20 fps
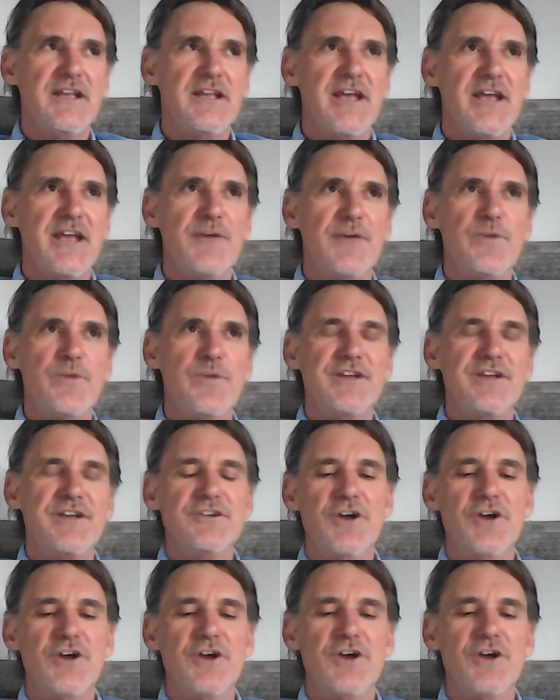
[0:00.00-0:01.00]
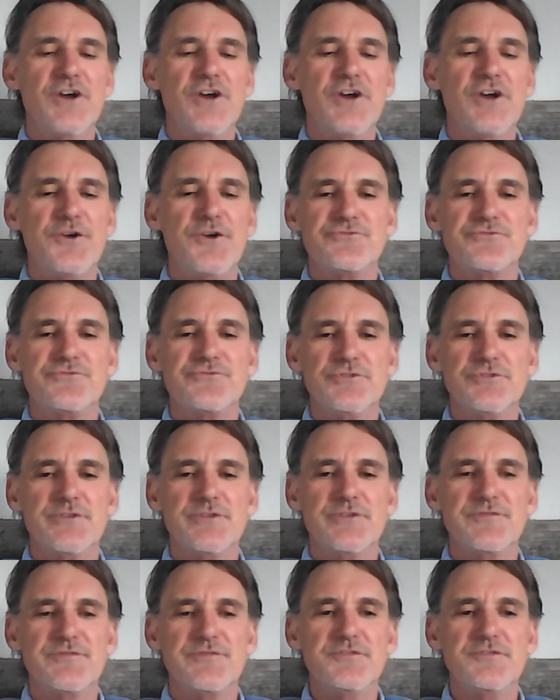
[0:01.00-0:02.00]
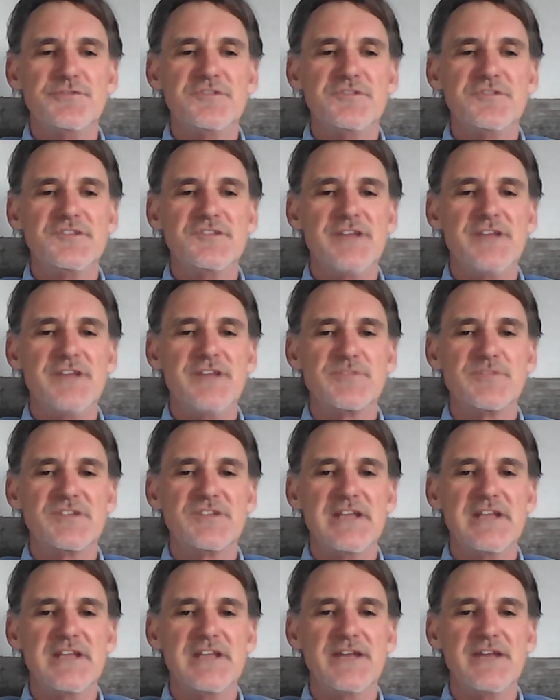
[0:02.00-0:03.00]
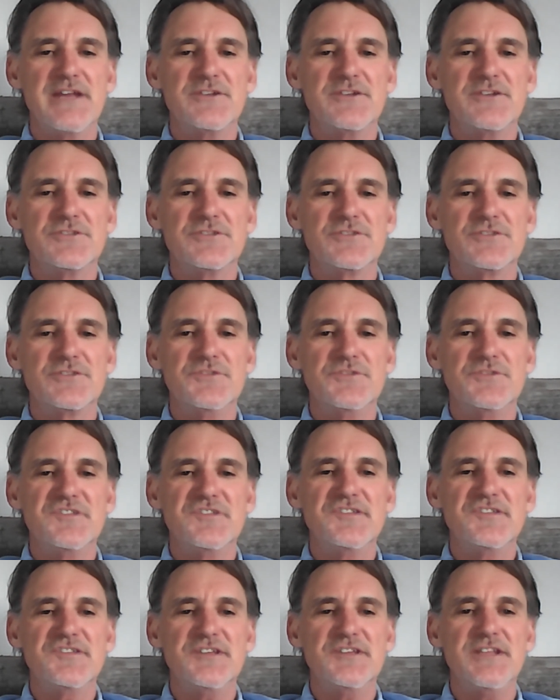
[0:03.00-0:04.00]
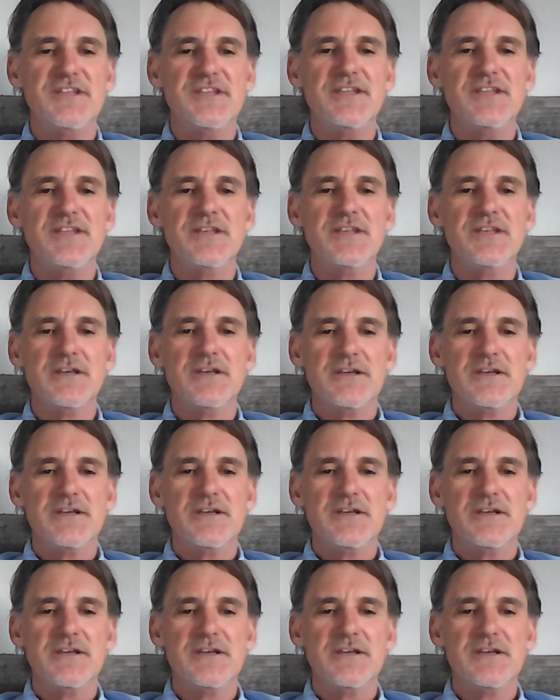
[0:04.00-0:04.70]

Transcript: And we could go through a few steps together to see